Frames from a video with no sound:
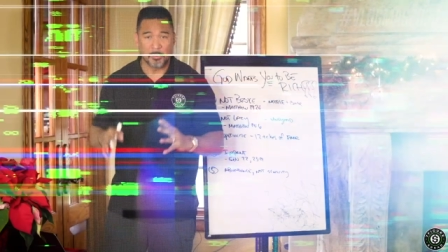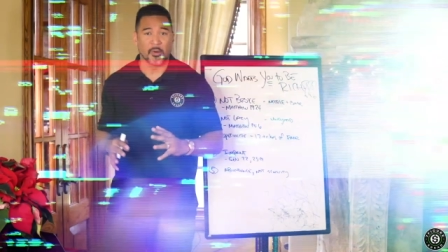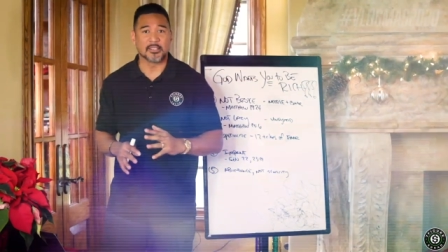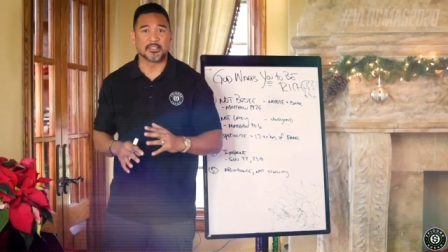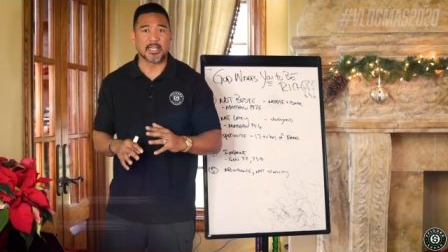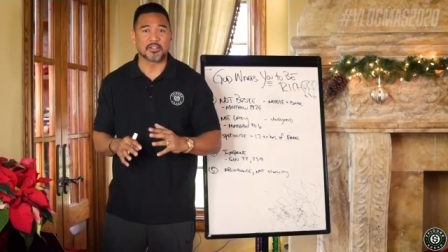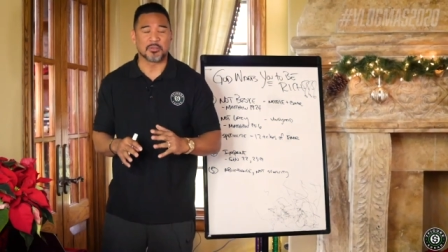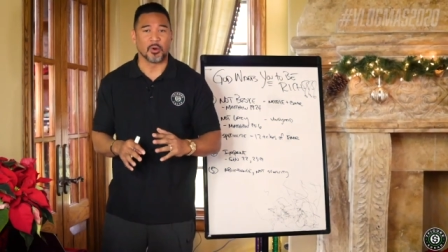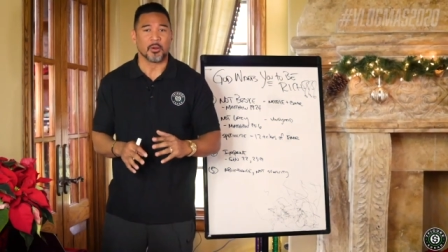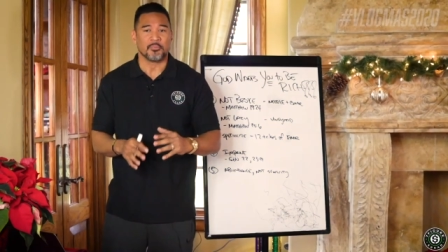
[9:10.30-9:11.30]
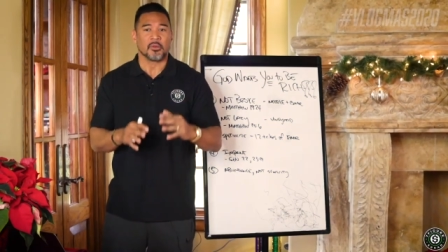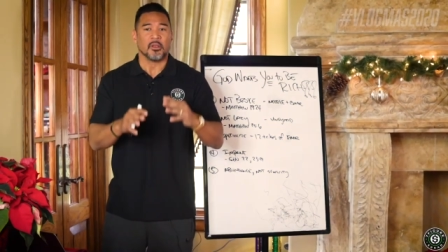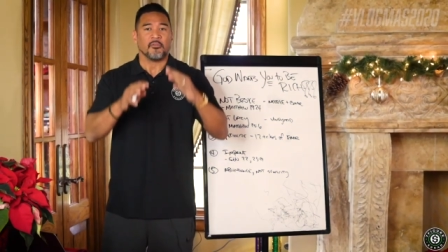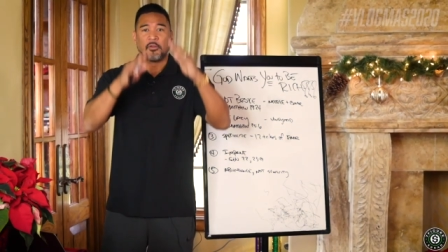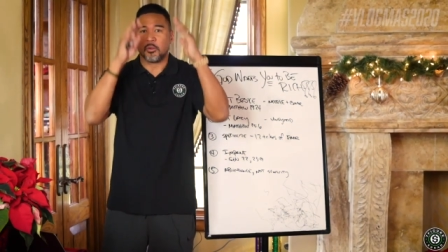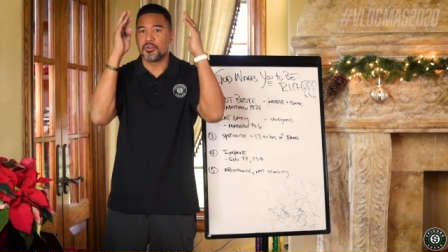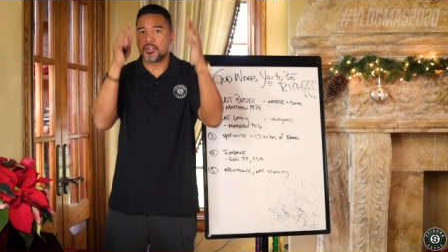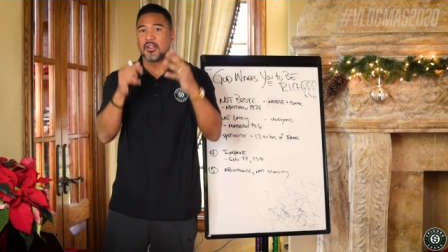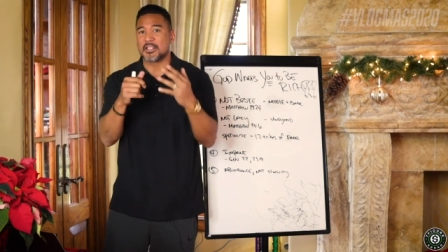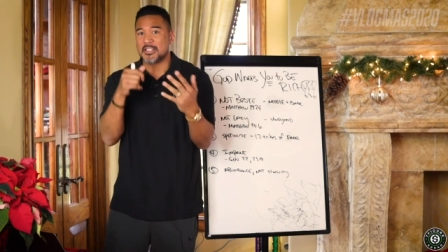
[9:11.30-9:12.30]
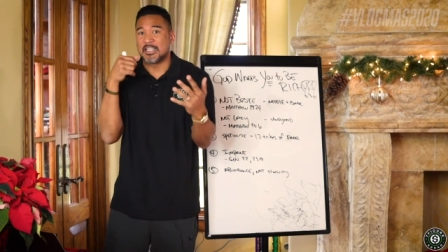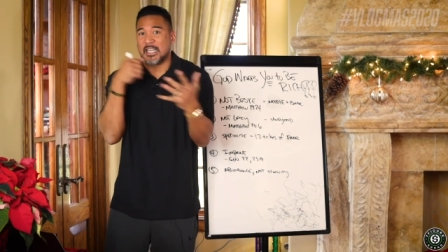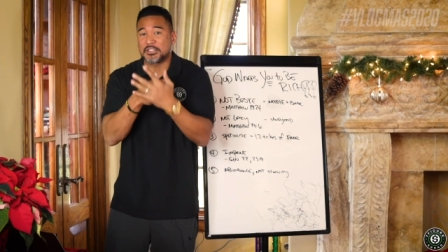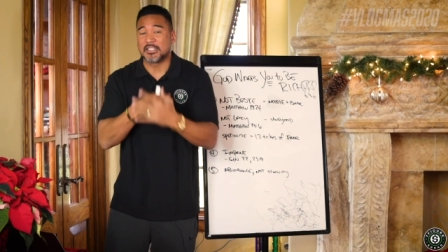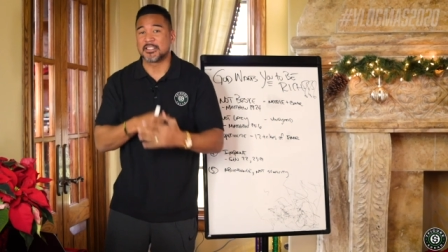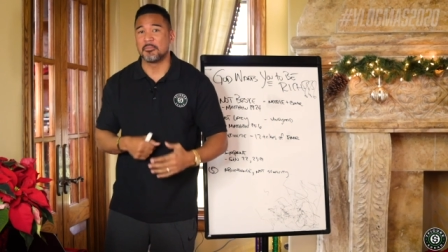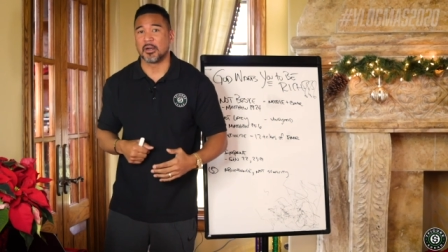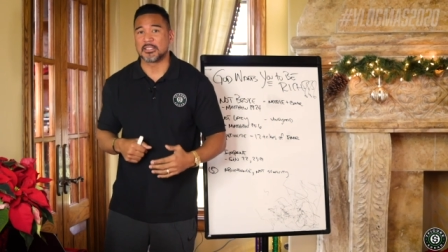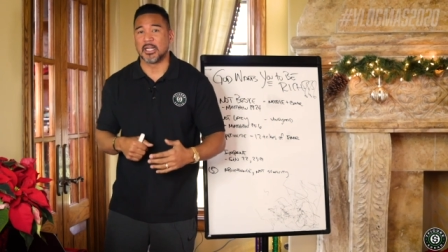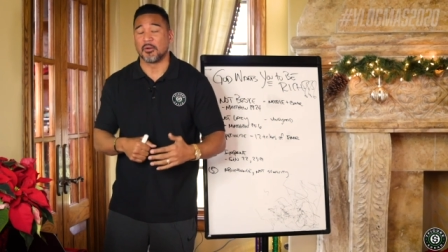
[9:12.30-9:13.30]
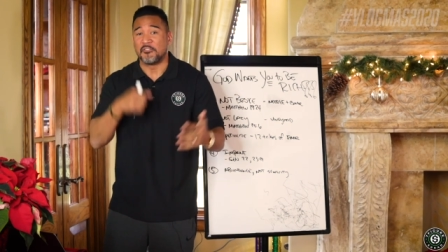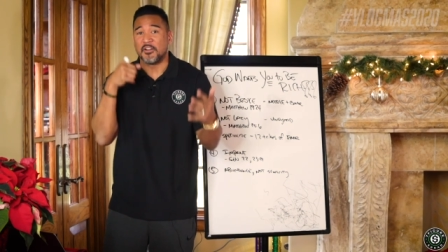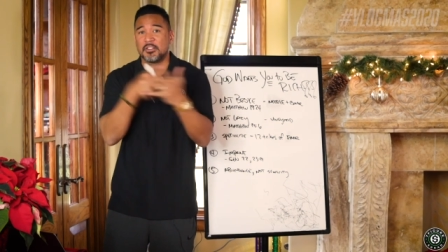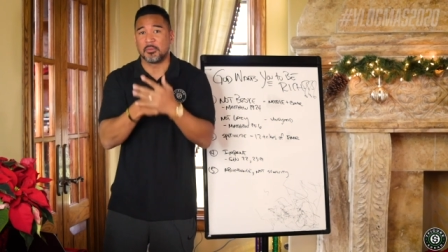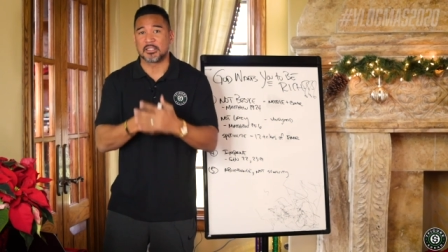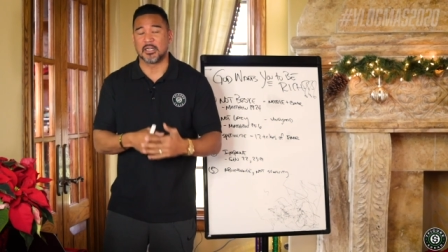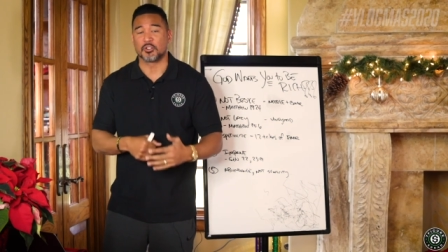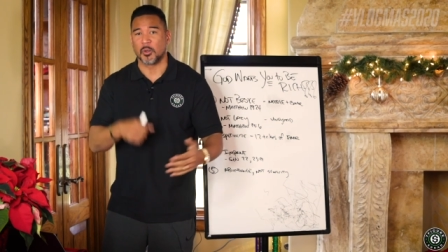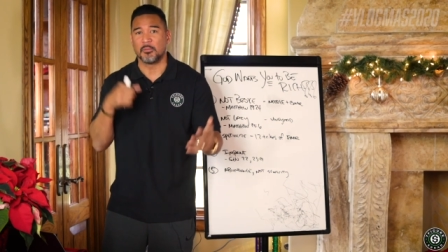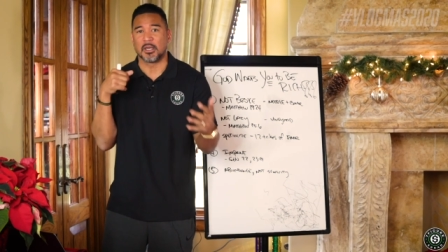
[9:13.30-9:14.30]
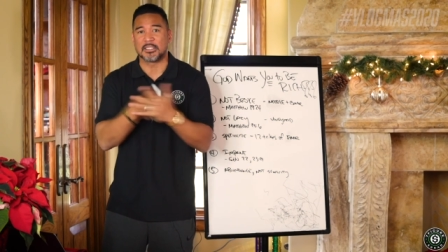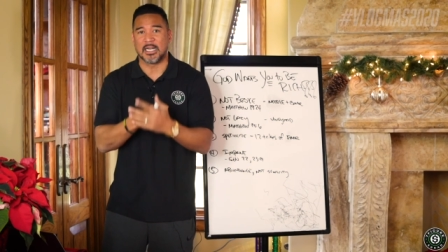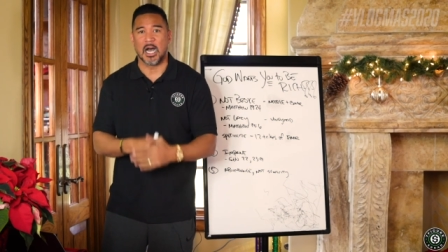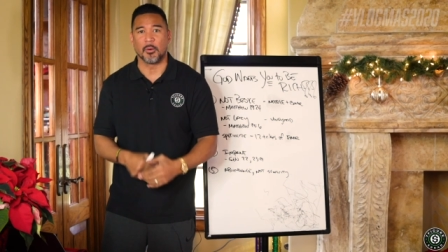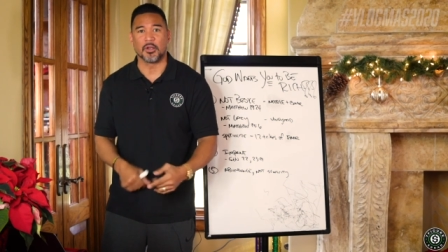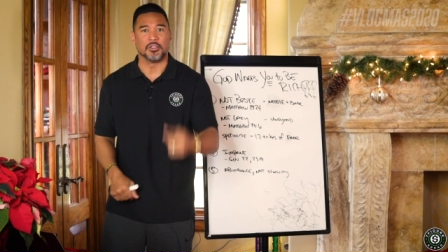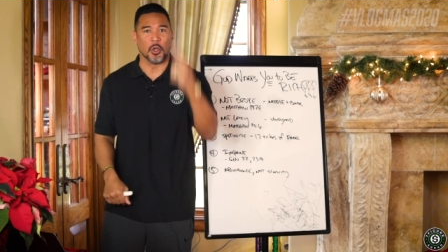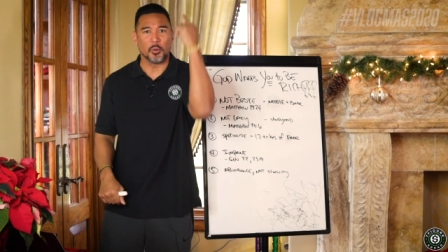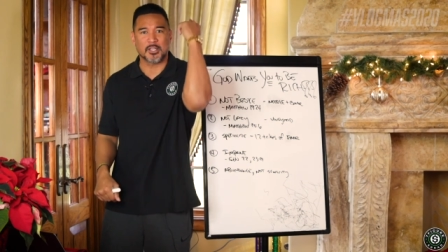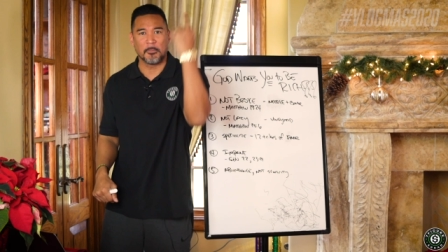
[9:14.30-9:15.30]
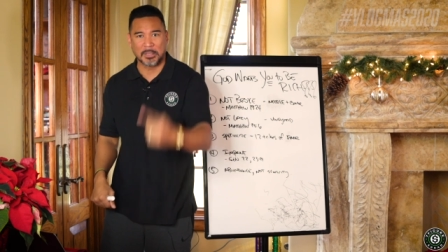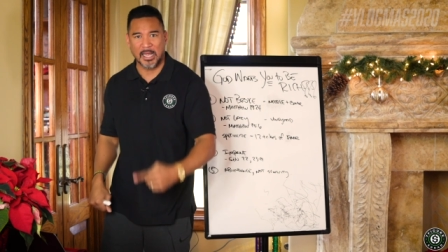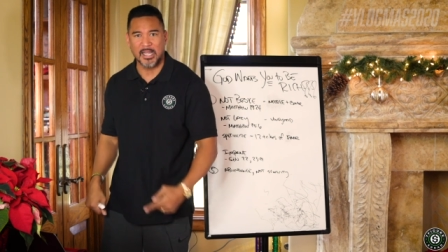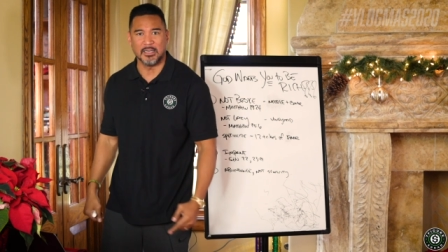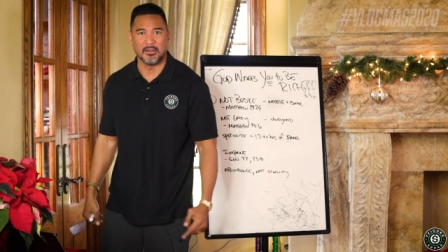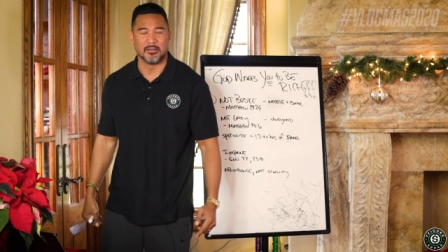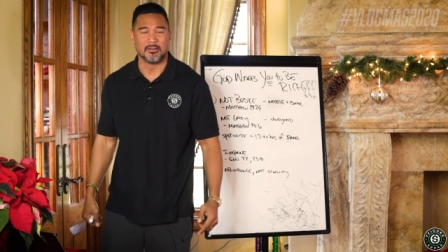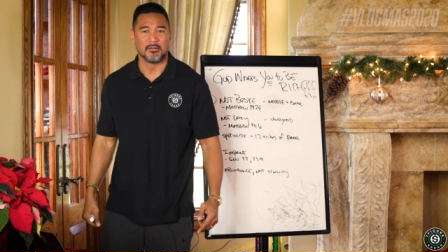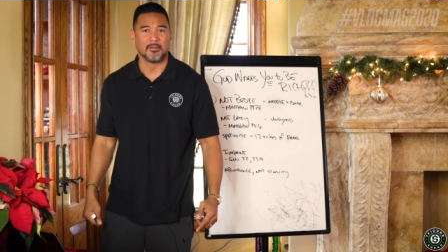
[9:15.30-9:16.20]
let me break this down some more. For those of you that said yes to 10 bucks an hour, 15 bucks an hour, 20 bucks an hour, don't complain.